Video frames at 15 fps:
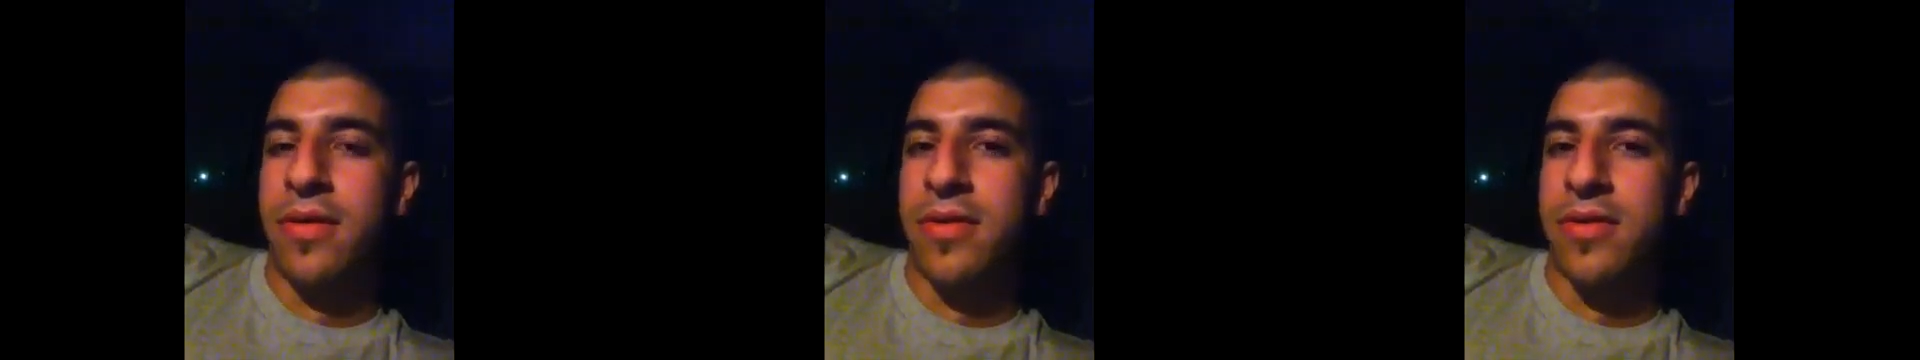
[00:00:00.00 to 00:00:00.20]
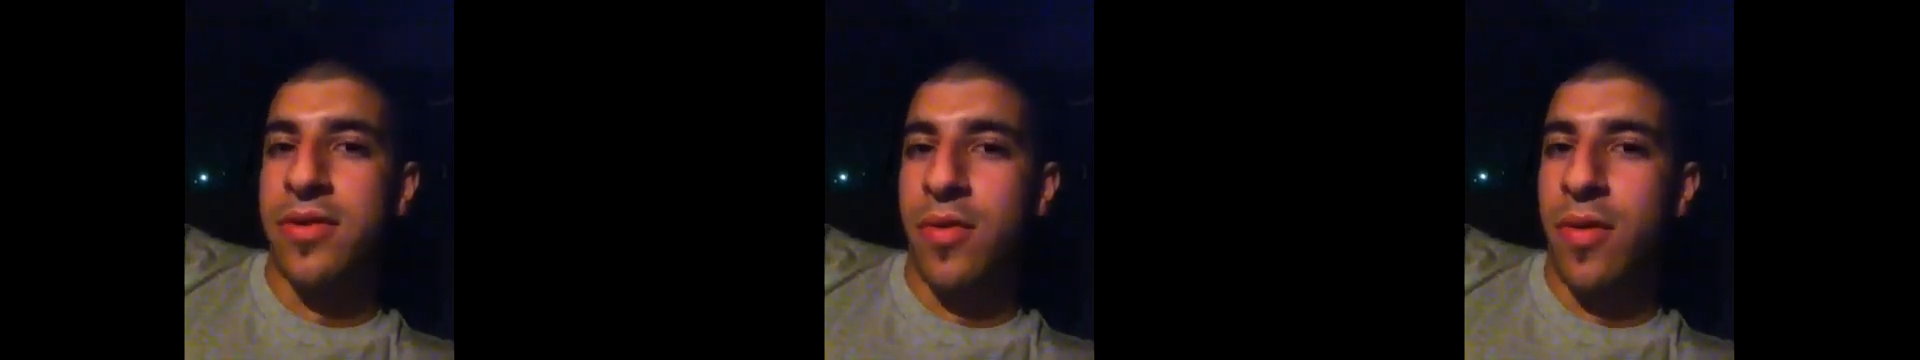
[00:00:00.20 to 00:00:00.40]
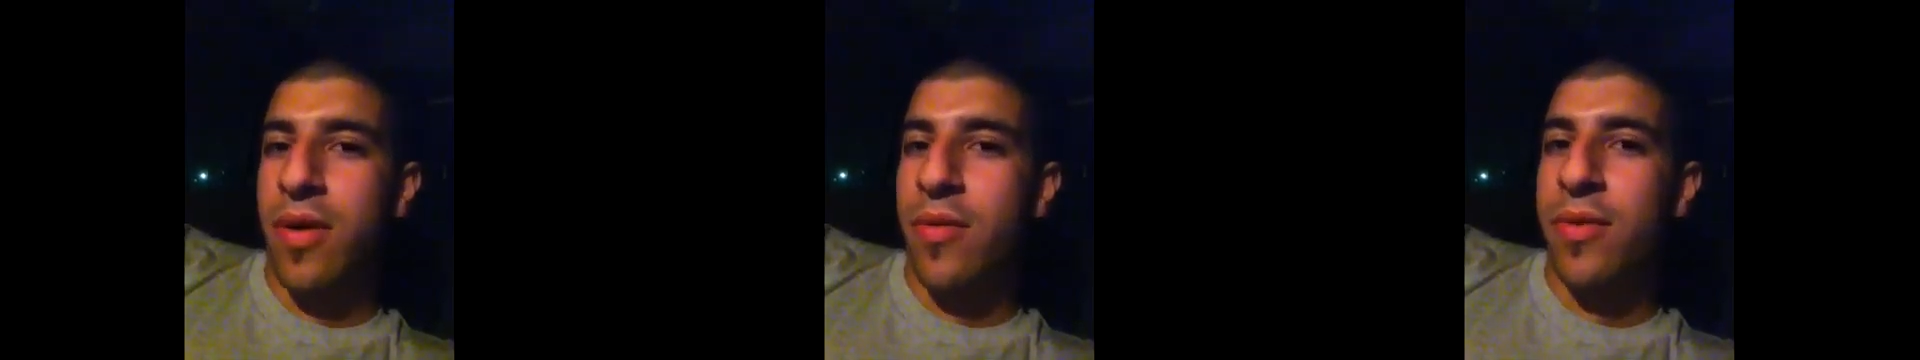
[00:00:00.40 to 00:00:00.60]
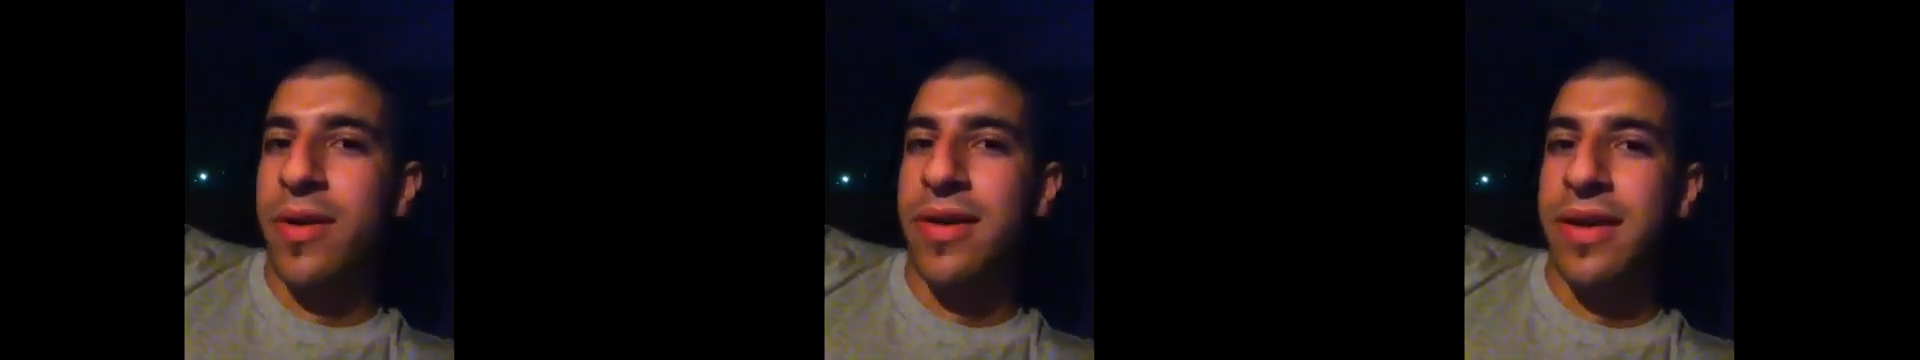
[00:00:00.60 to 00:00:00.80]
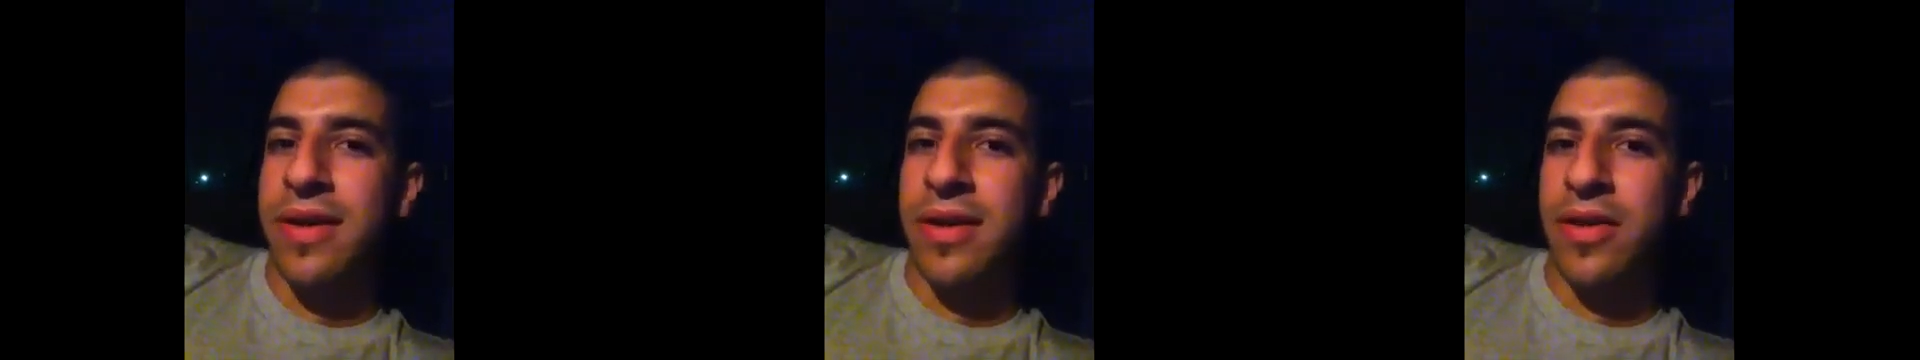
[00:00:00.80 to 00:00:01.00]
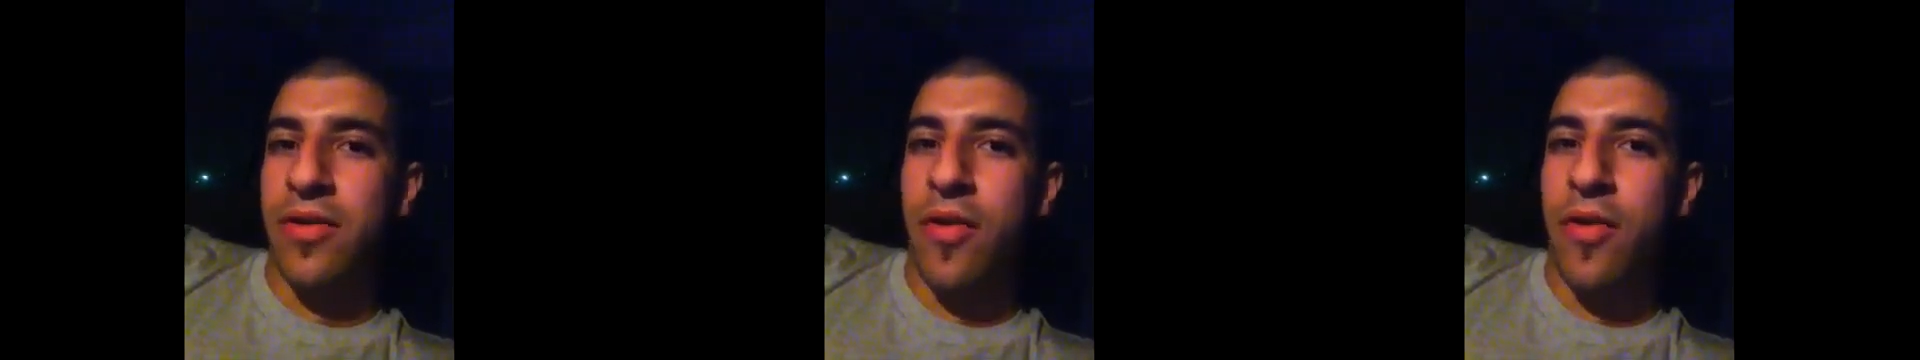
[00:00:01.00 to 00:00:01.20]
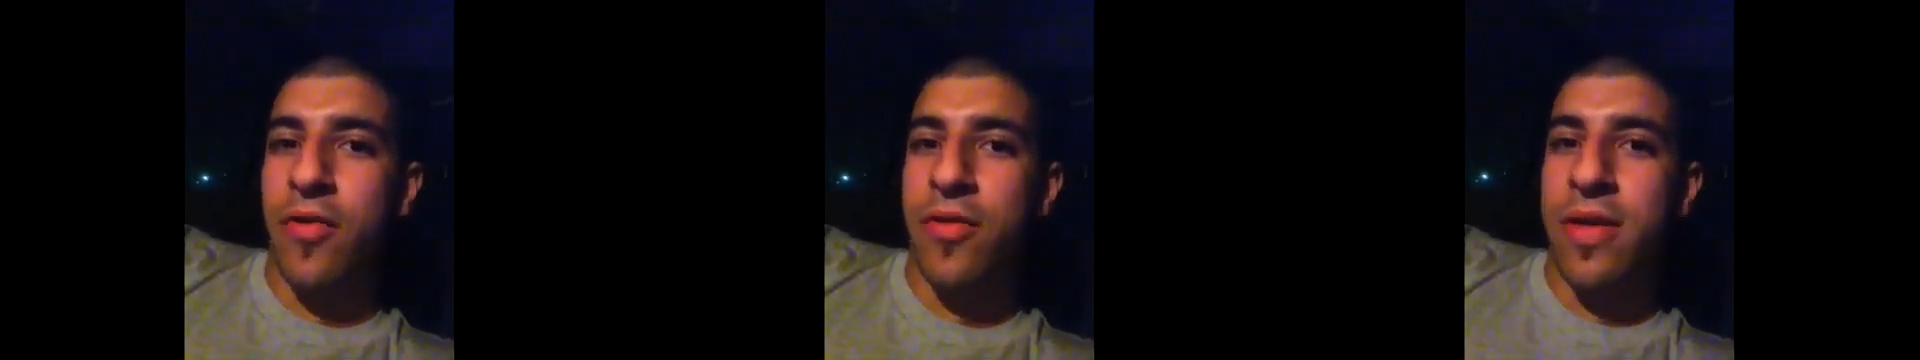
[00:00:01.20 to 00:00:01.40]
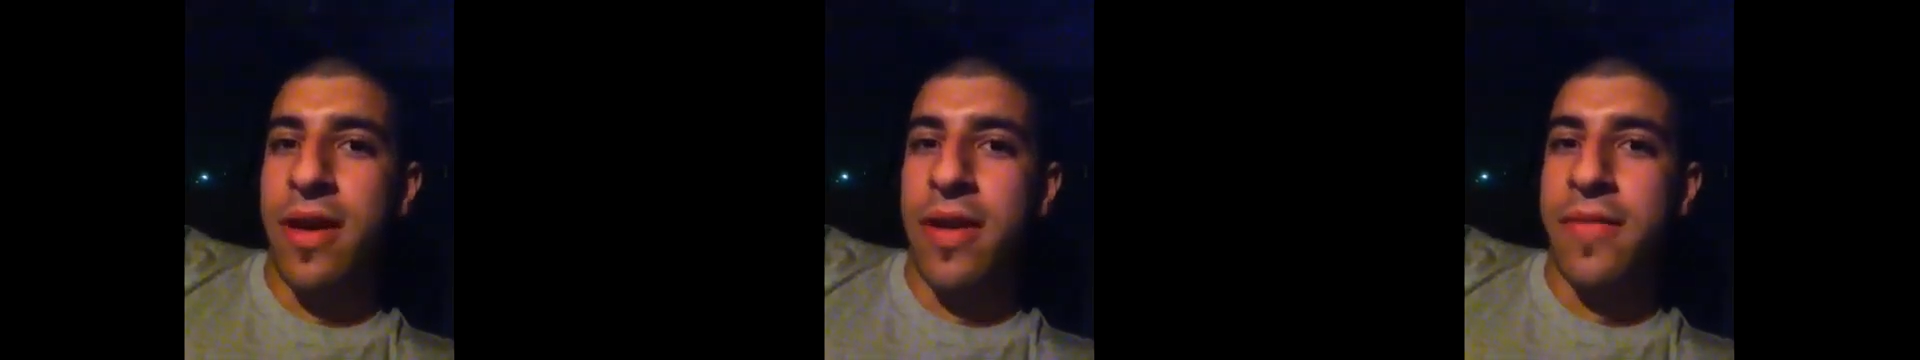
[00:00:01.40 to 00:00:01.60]
So I want to let you
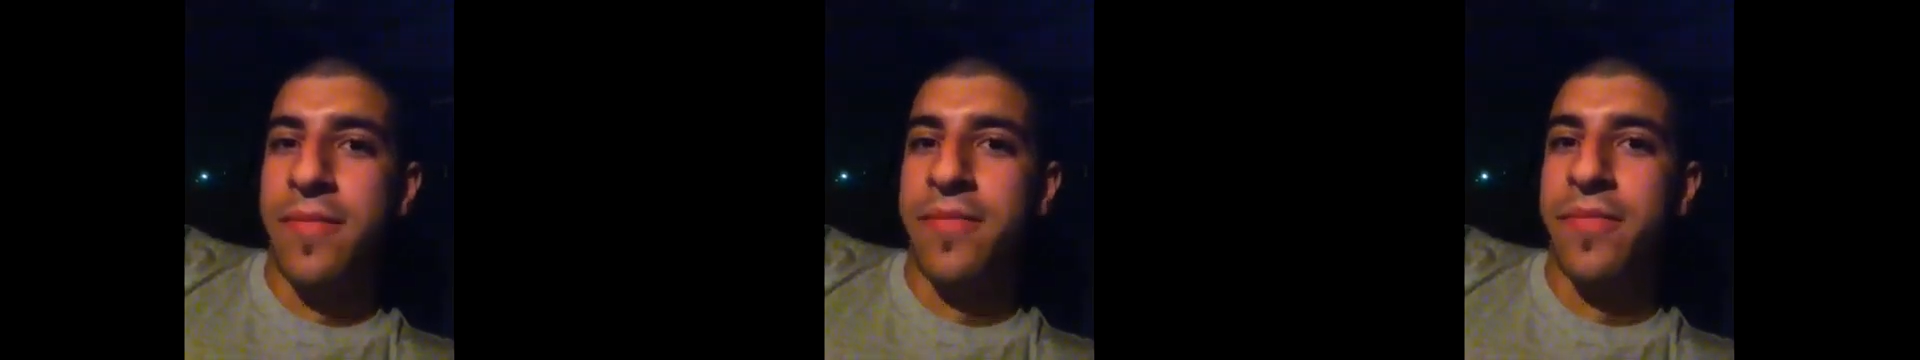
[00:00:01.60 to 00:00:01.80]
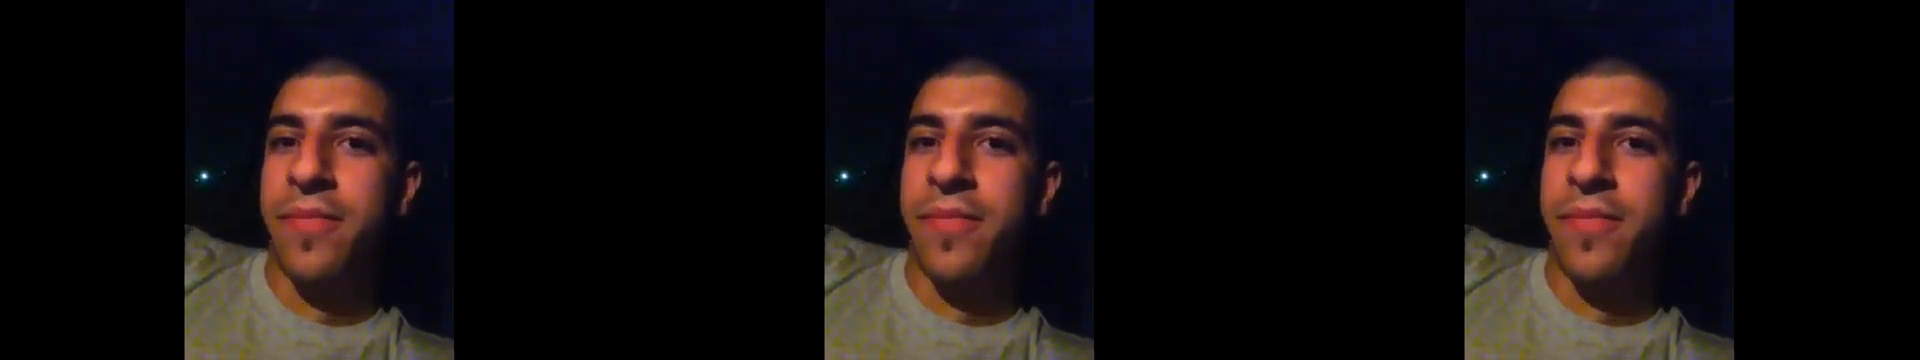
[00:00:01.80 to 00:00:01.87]
know that